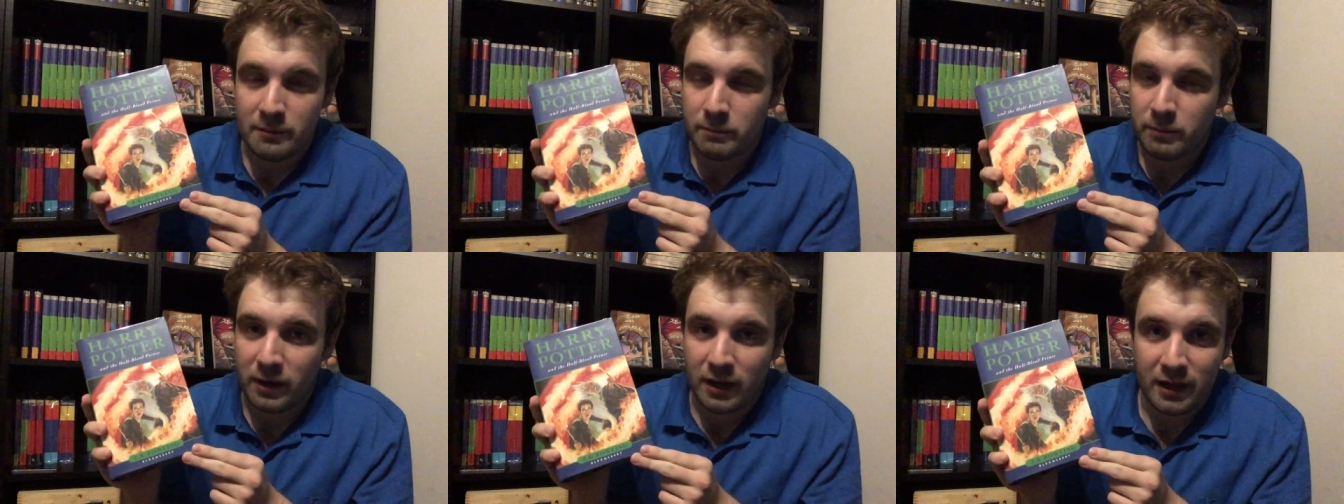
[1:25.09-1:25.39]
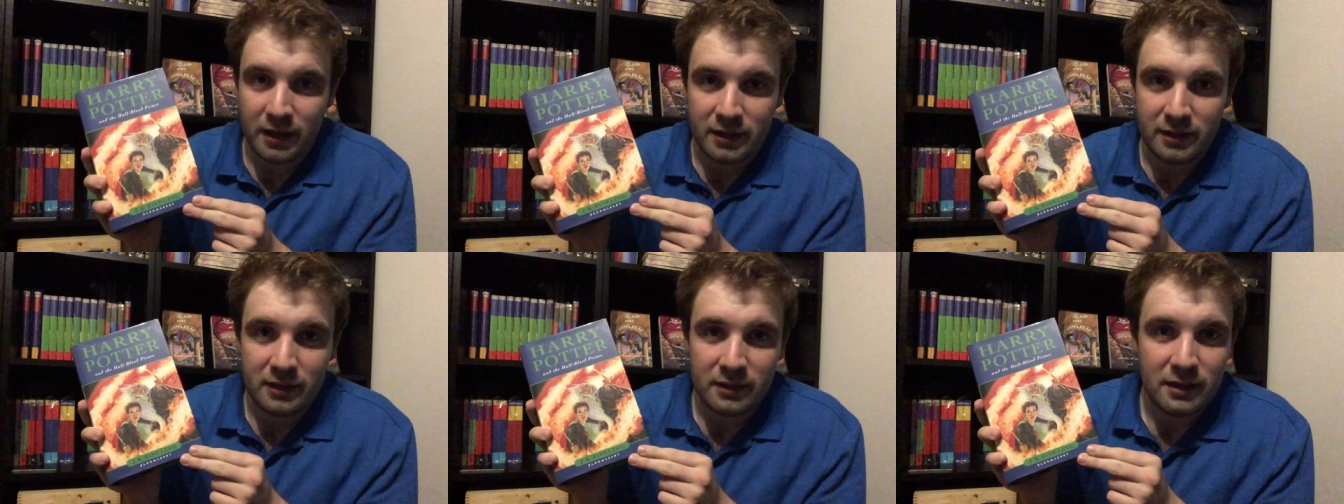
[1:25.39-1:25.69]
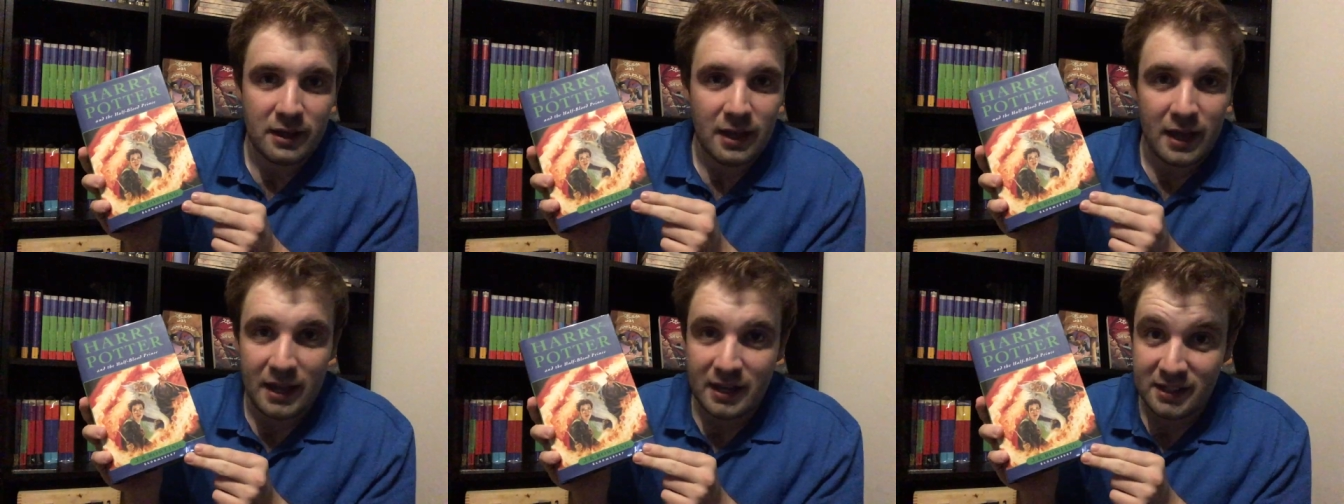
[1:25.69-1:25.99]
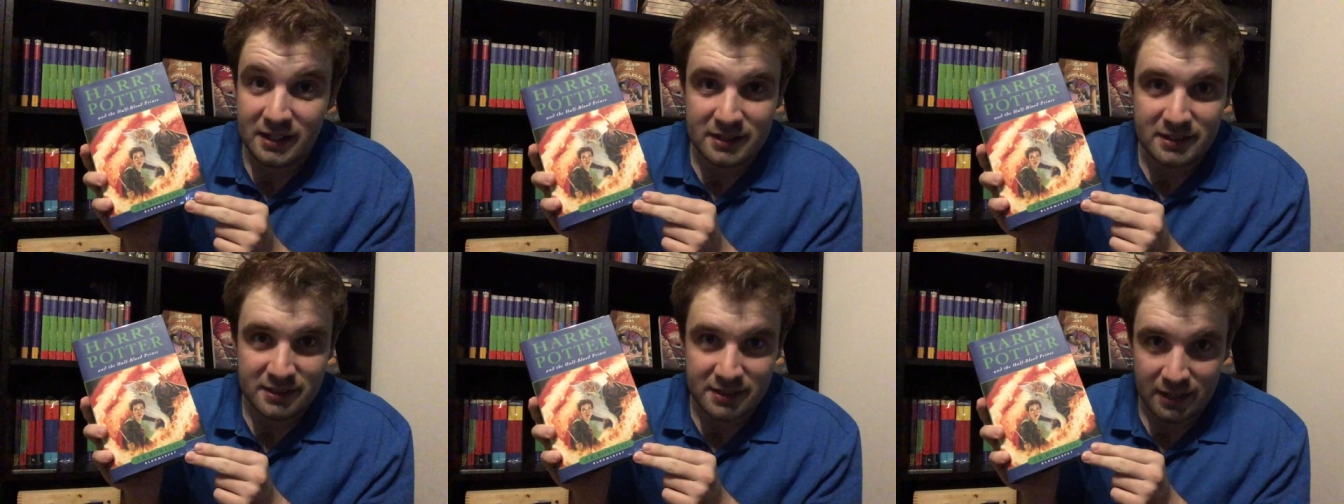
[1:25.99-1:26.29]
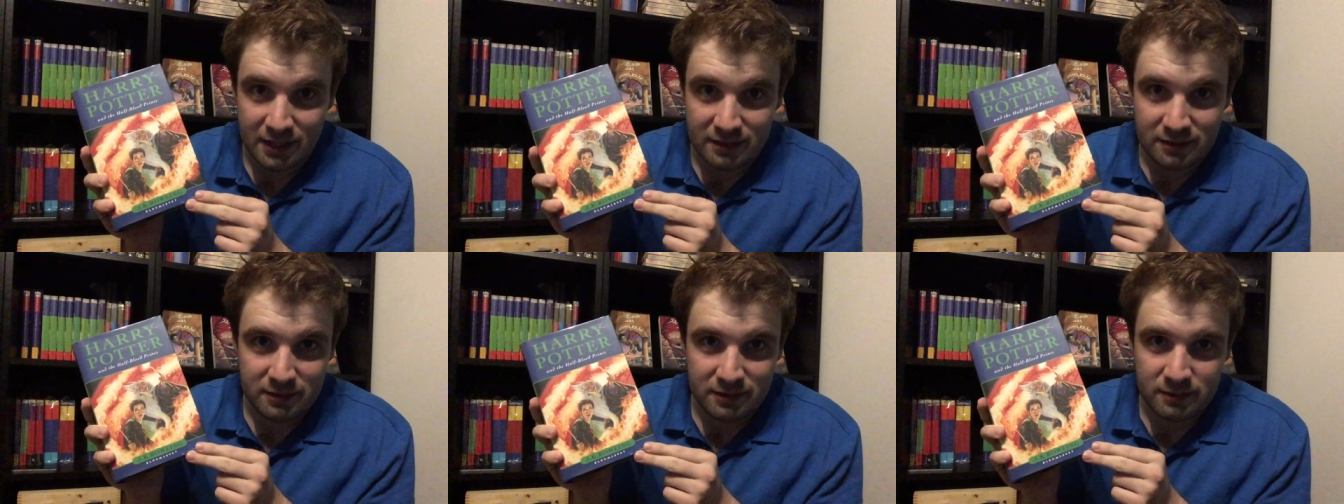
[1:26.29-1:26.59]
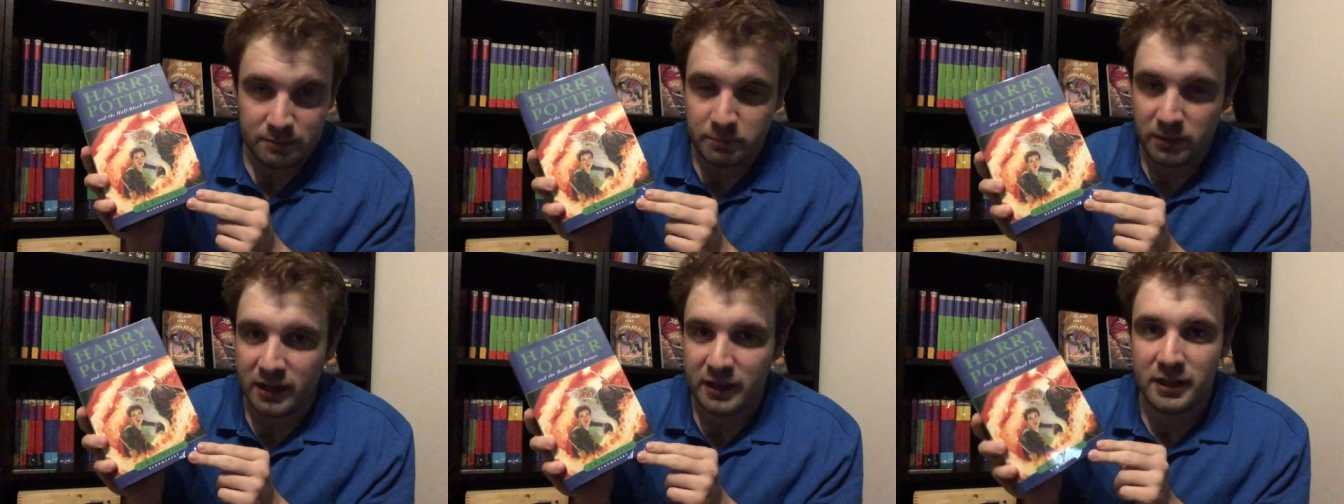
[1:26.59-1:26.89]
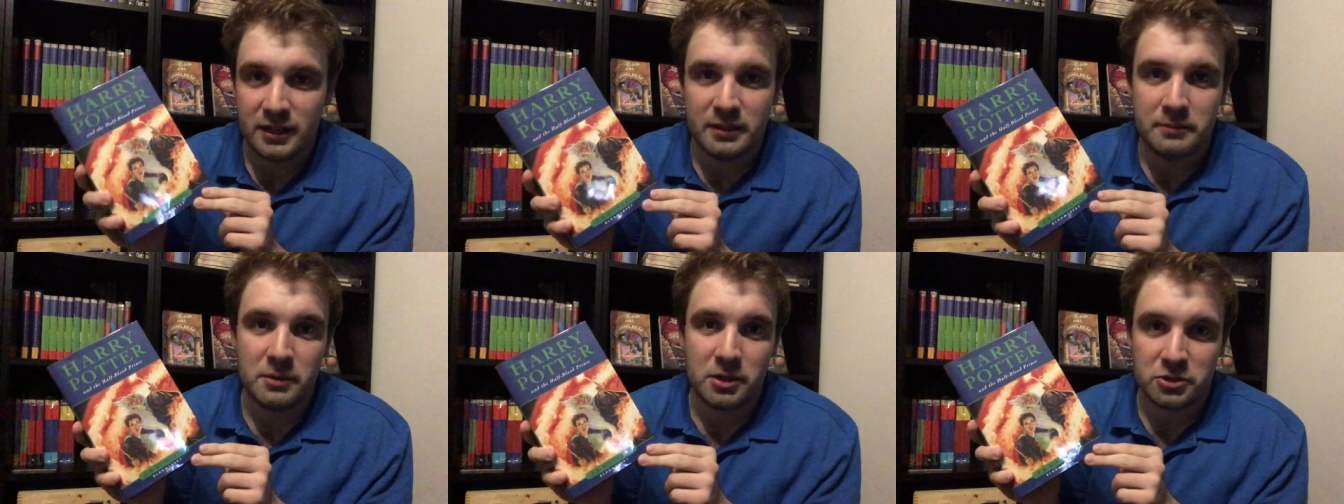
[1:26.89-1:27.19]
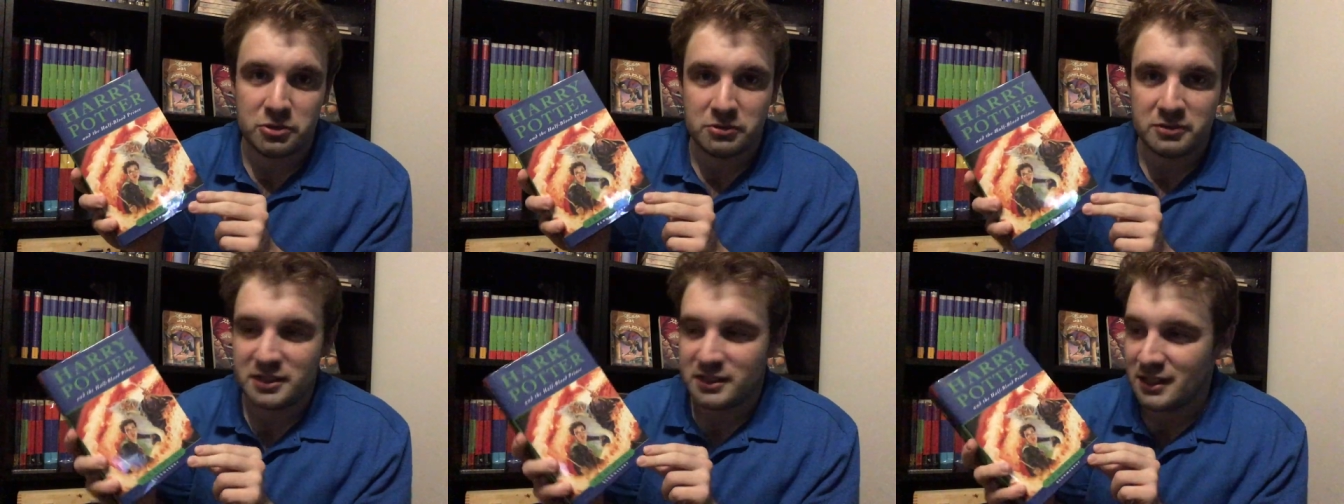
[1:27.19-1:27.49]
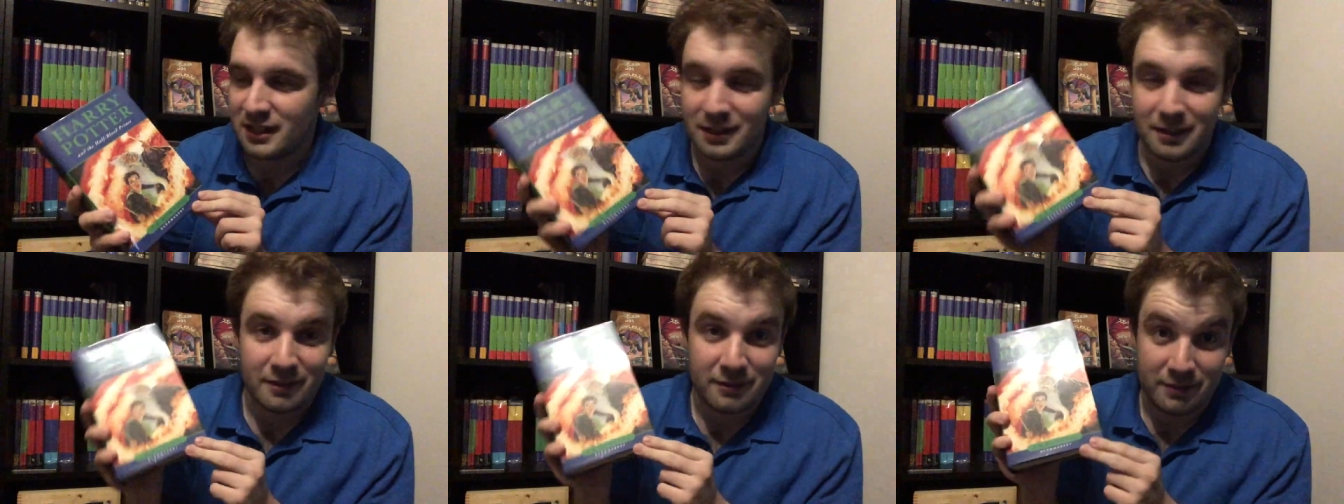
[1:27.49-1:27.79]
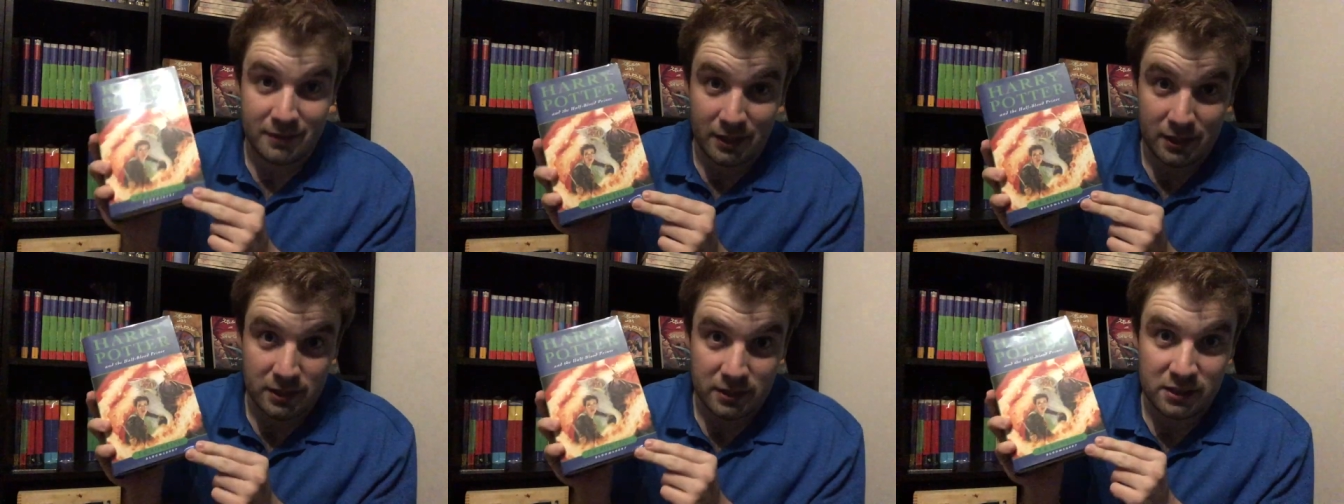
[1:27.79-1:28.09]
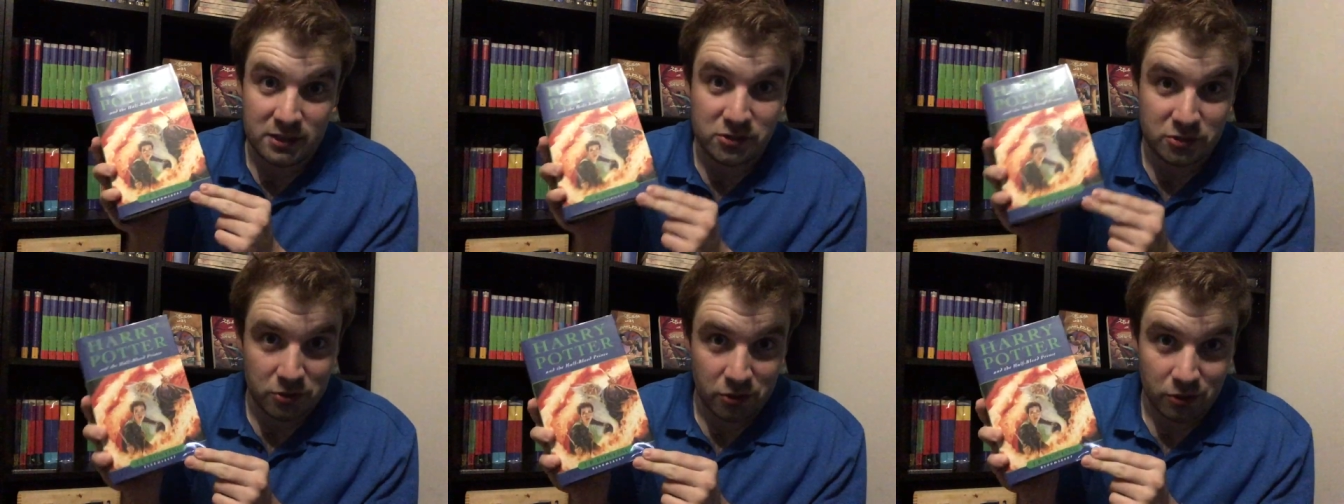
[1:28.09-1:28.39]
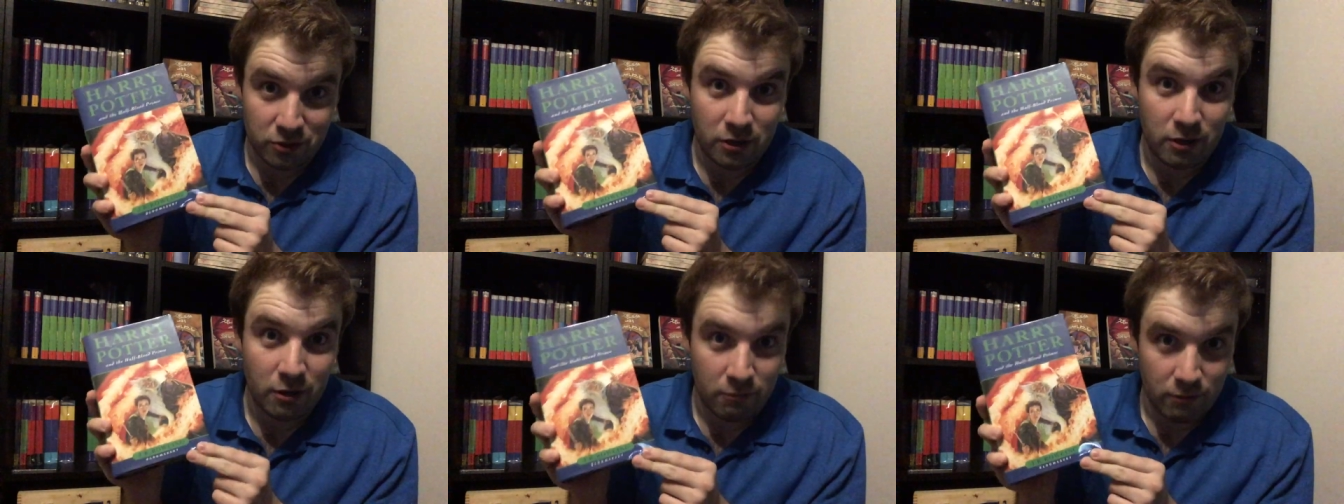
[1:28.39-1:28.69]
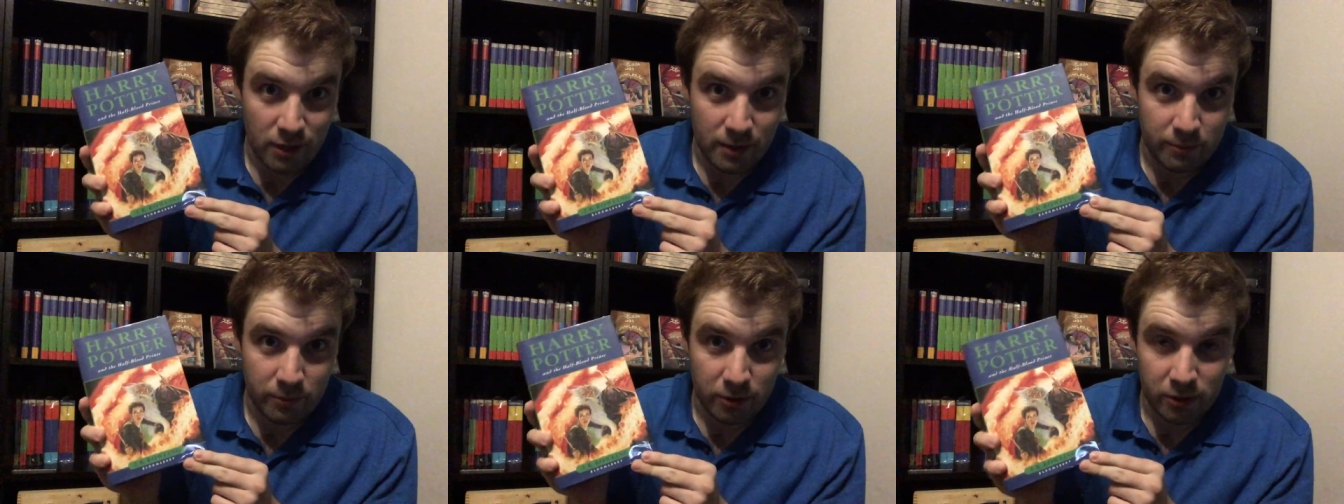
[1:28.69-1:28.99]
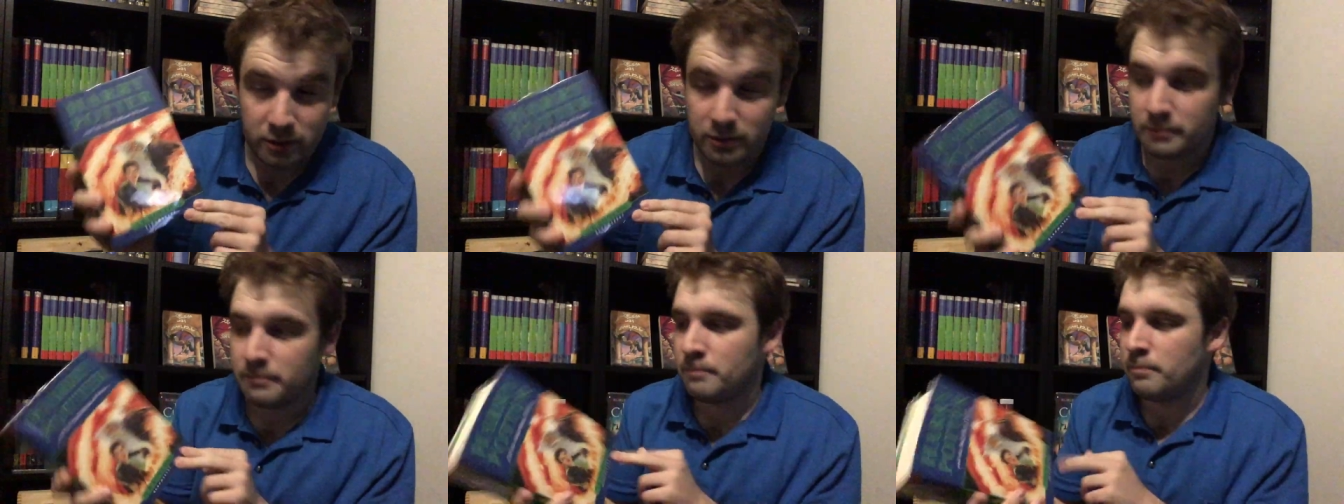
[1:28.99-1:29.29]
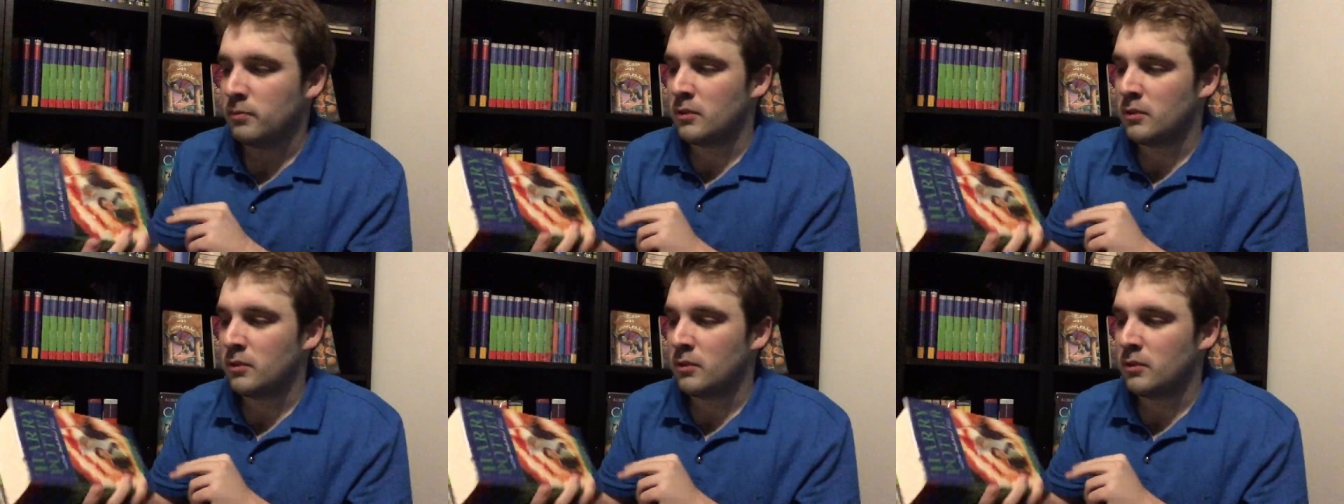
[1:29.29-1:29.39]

By any standard, by any measuring stick, that is not a rare book.